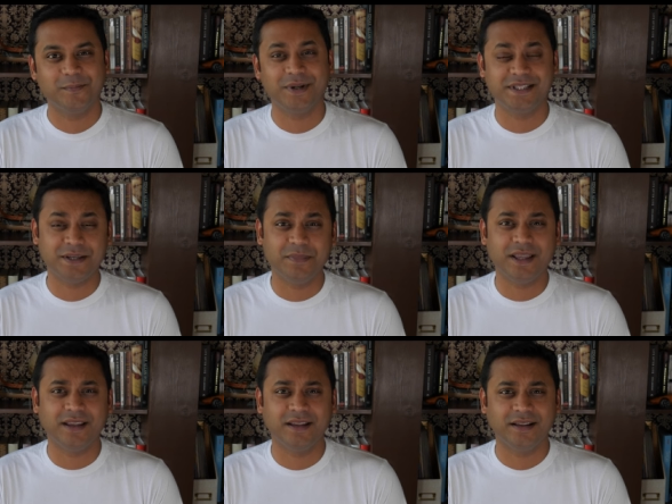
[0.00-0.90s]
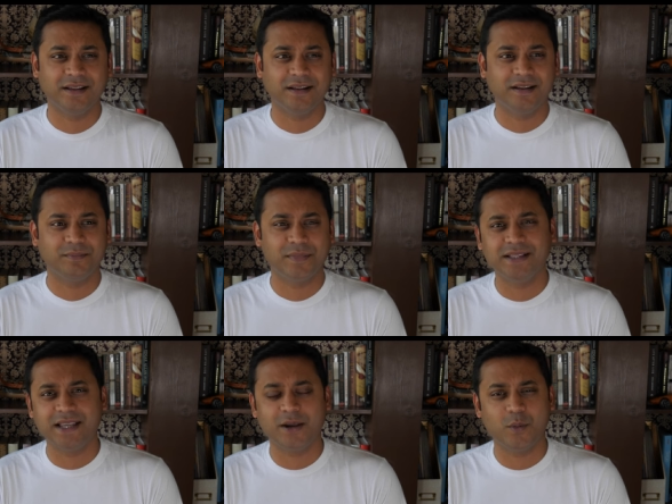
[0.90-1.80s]
but to me, my
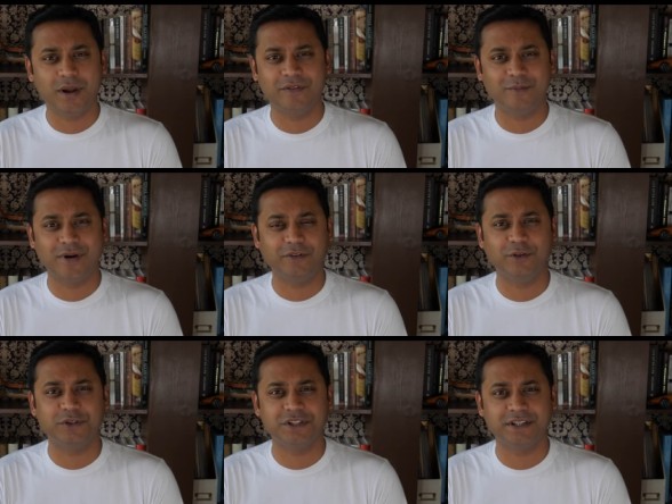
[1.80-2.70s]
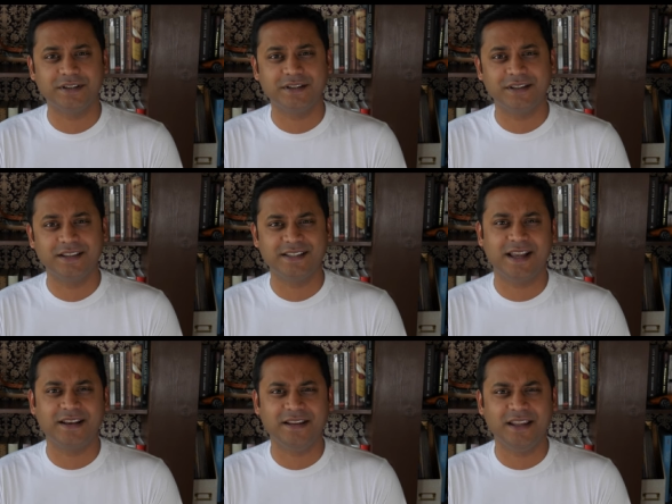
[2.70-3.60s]
takeaway from Revolution is
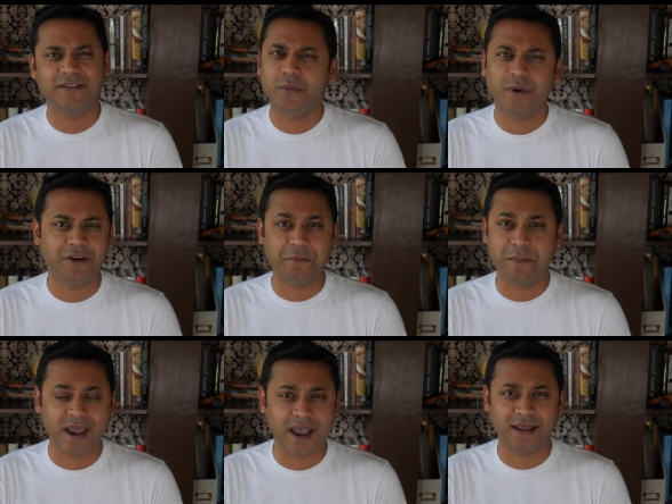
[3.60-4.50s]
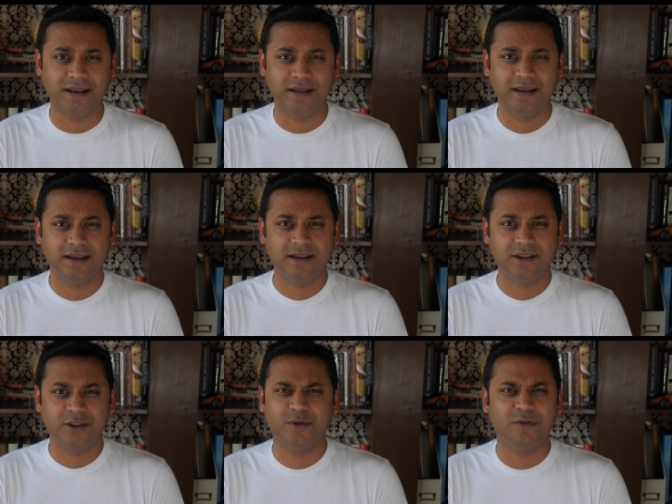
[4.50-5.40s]
that even when you're mad,
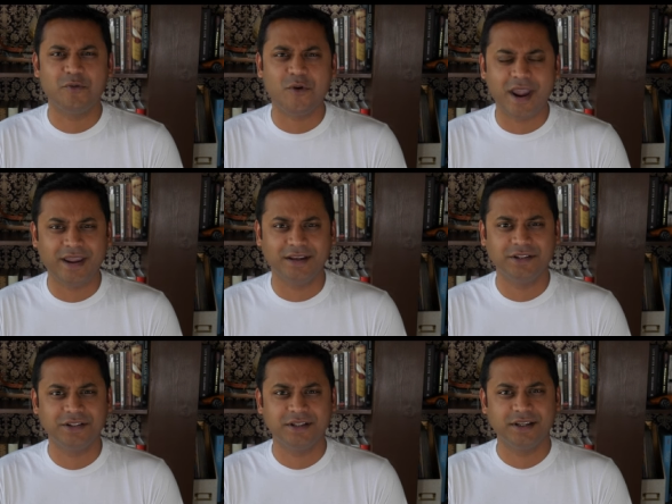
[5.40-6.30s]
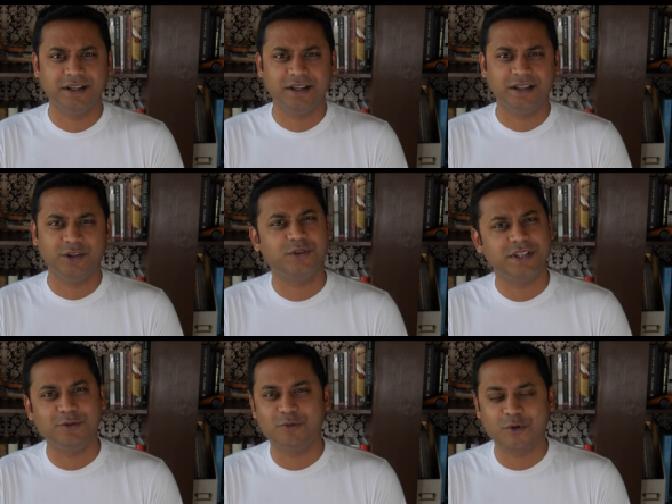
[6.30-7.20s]
you're enraged, you
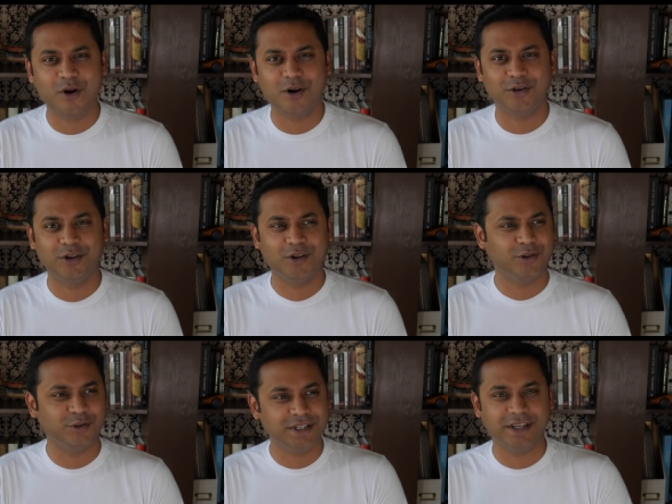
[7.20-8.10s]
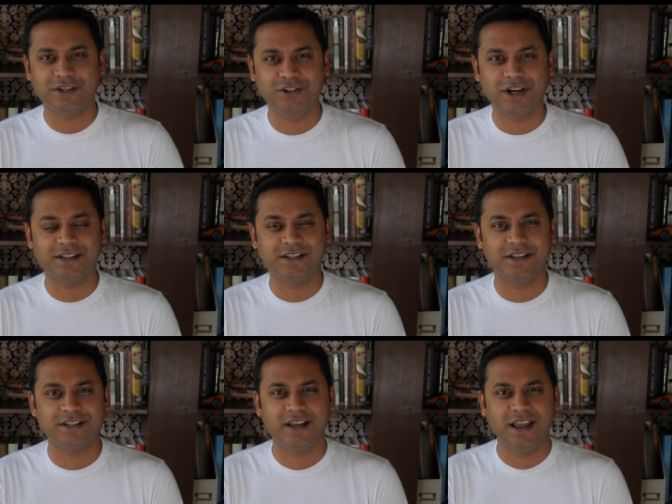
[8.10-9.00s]
see wrong, you see
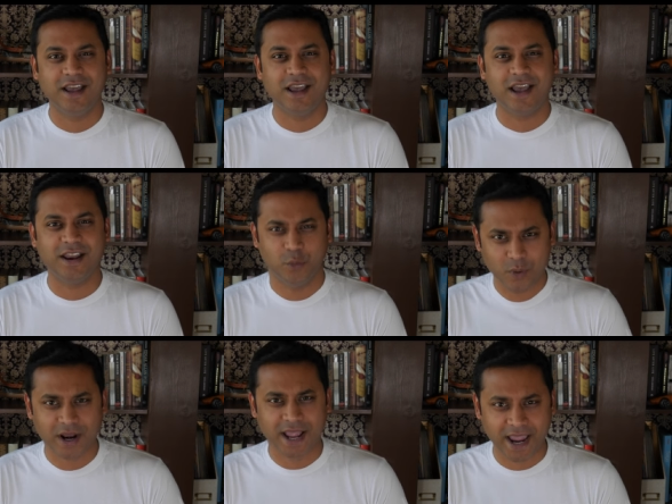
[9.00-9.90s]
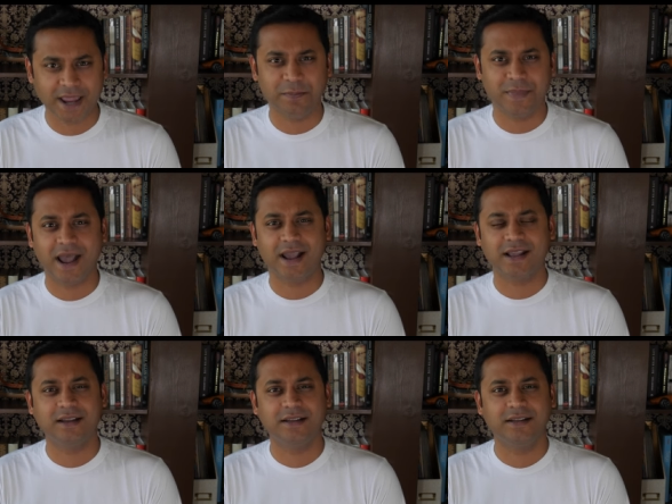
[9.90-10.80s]
injustice, and you want to hit back.